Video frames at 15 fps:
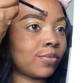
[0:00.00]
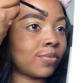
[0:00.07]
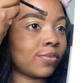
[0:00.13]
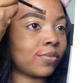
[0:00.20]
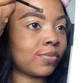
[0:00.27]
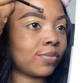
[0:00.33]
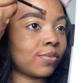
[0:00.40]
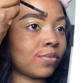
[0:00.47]

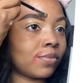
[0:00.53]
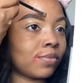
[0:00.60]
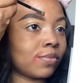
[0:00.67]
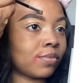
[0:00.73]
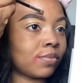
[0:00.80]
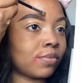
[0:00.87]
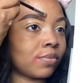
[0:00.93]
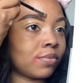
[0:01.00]

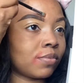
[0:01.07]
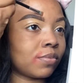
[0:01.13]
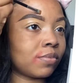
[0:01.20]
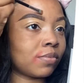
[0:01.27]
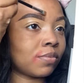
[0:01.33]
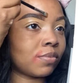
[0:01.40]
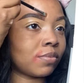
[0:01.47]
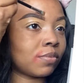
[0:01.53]

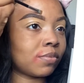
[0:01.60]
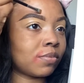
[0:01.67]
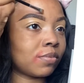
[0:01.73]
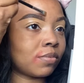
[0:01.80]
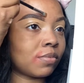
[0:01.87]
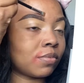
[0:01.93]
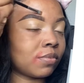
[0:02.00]
Nobody speaks.